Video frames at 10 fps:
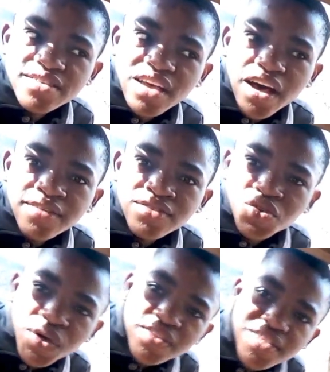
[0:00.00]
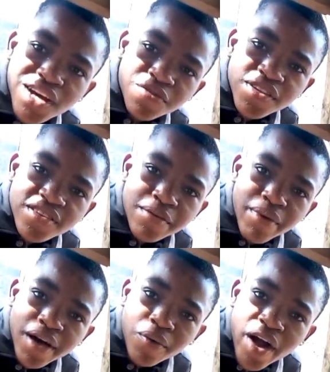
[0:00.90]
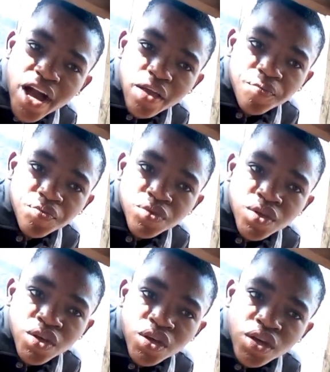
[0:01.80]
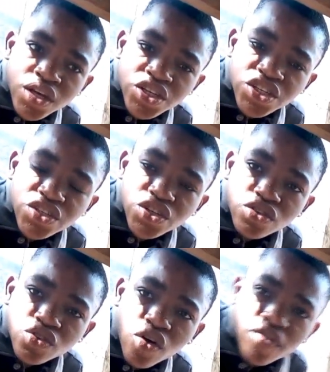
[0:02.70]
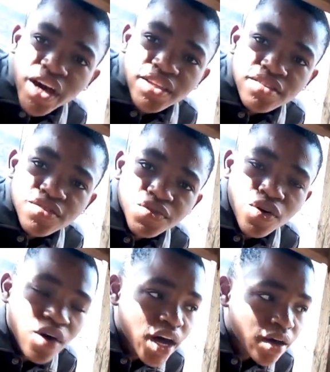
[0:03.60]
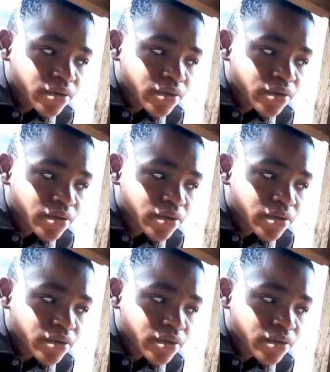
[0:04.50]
is 20th of December. Why? She just covered it for